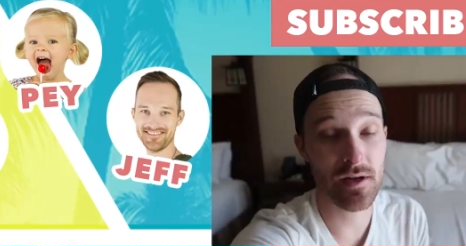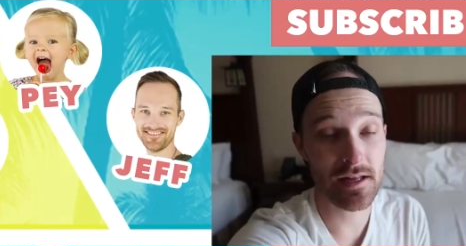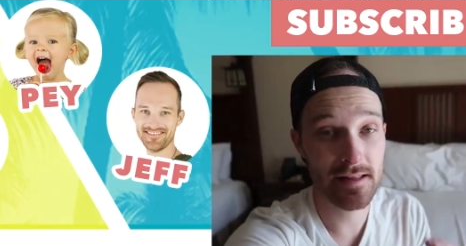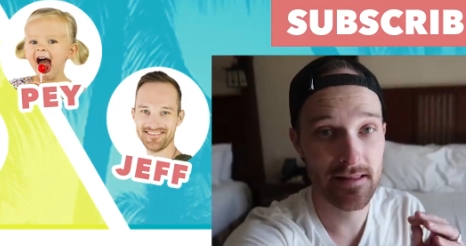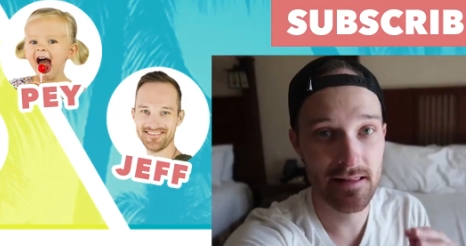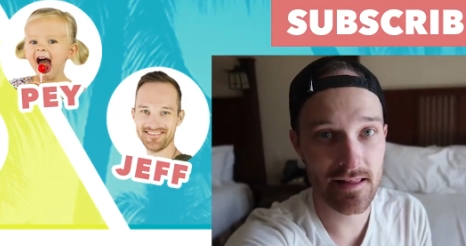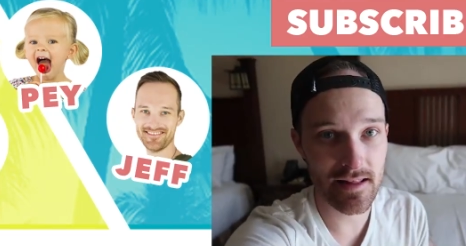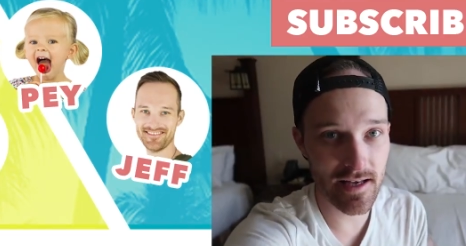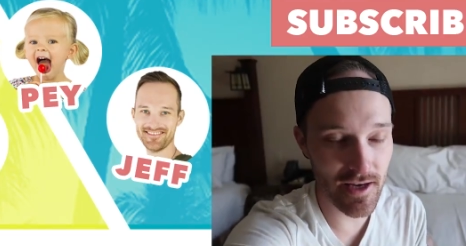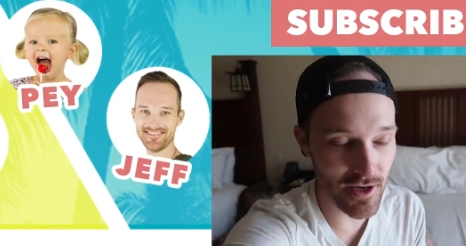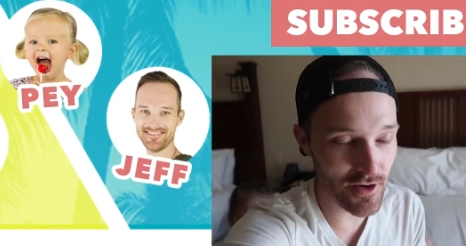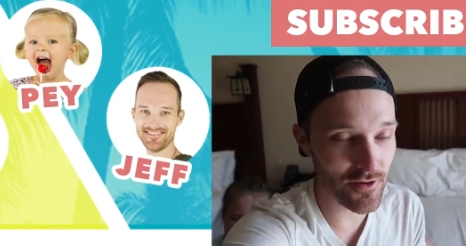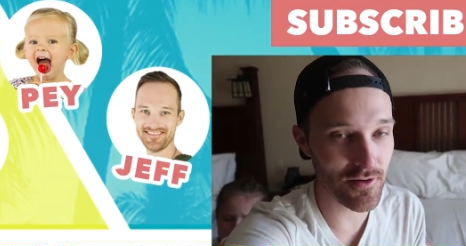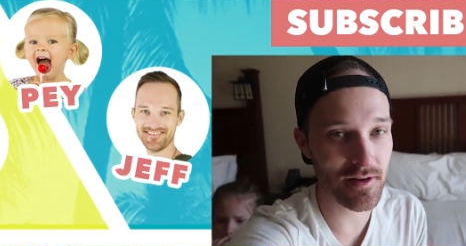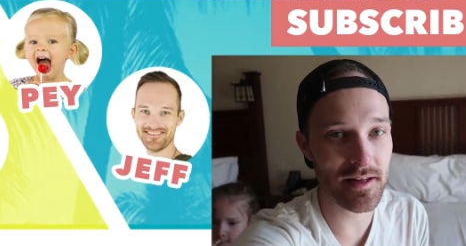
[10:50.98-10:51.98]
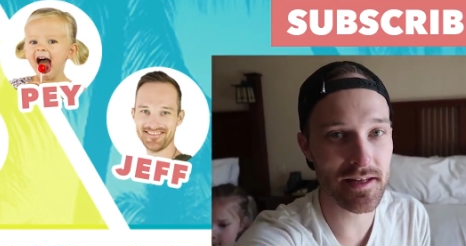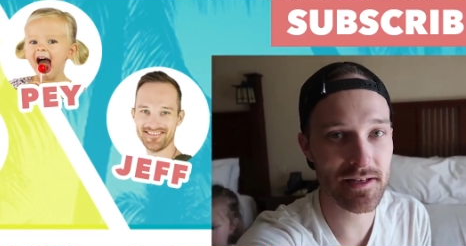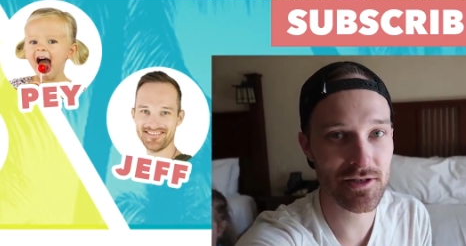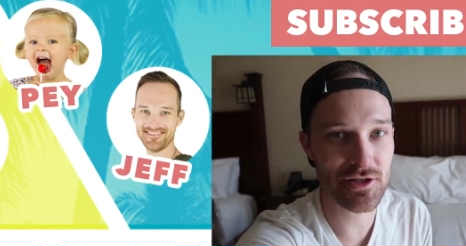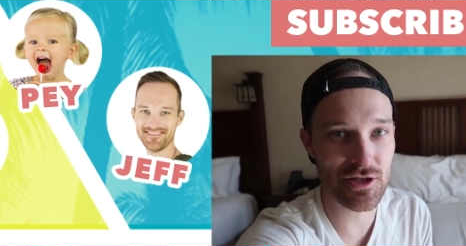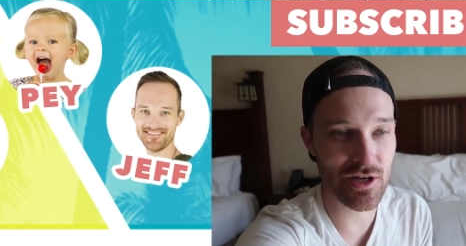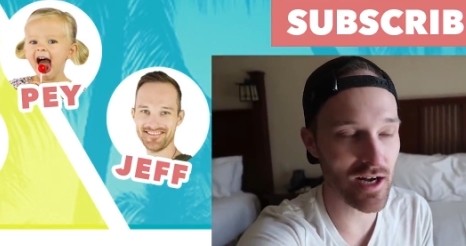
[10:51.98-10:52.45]
Speaker 1: We
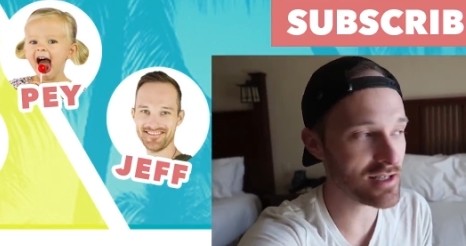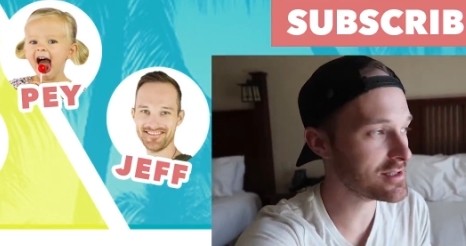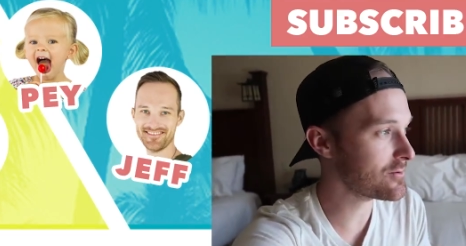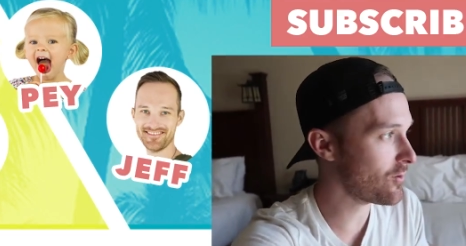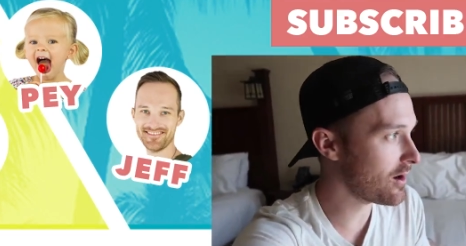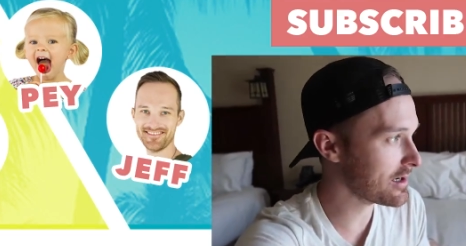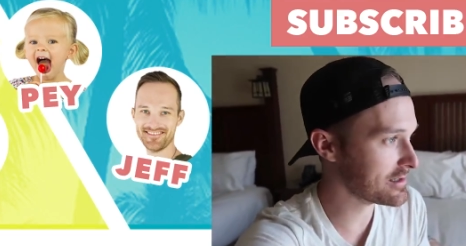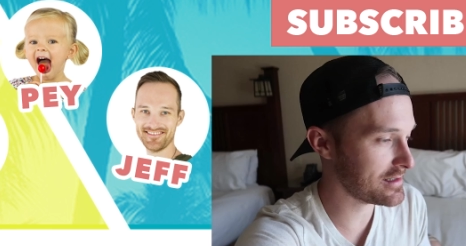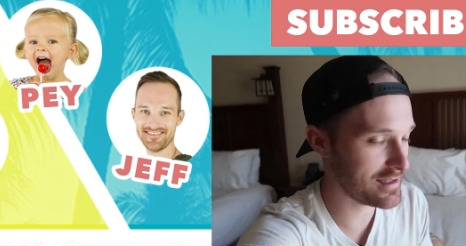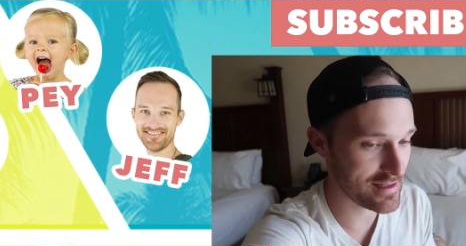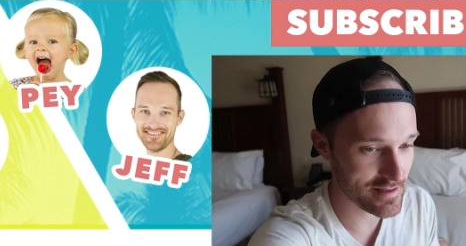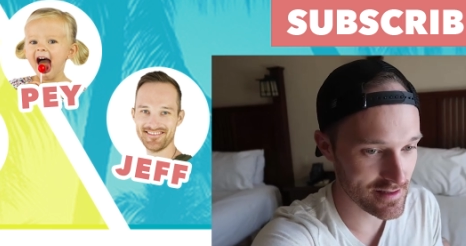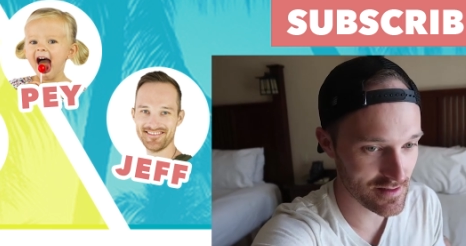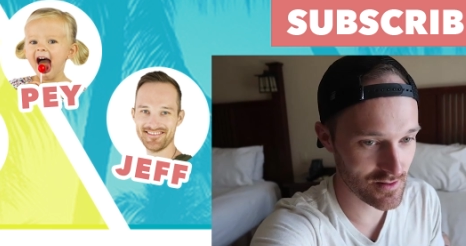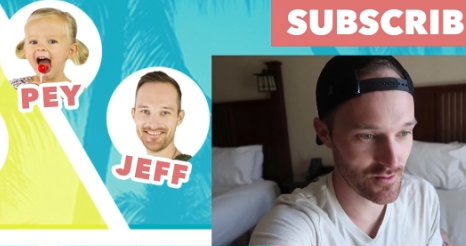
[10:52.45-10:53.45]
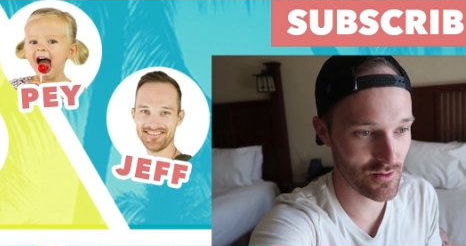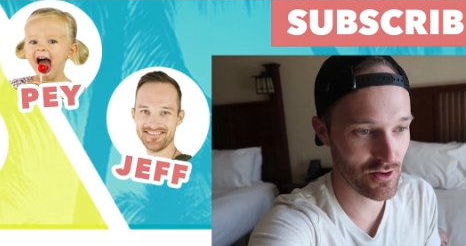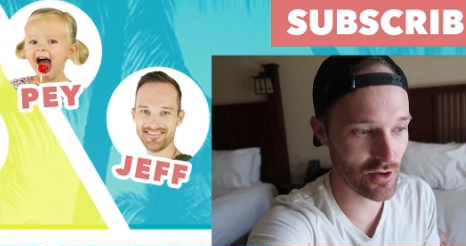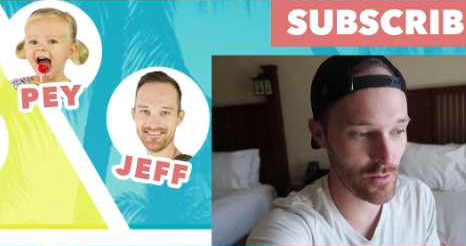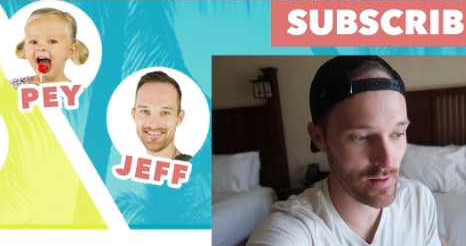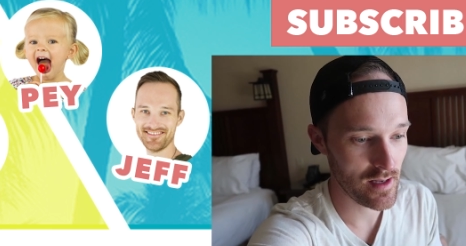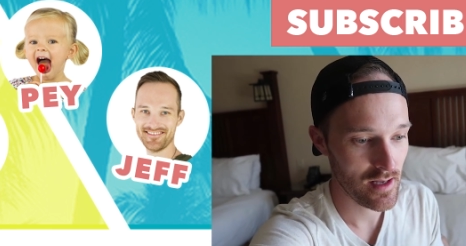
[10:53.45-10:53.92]
literally just walked into the
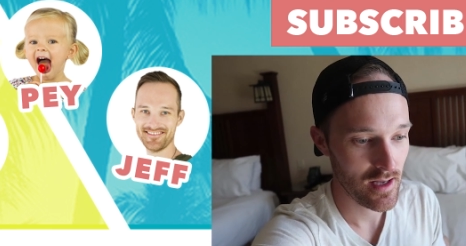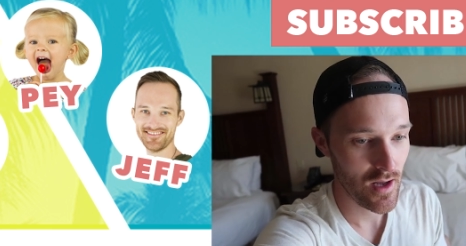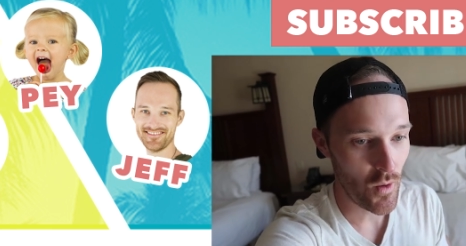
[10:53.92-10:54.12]
room.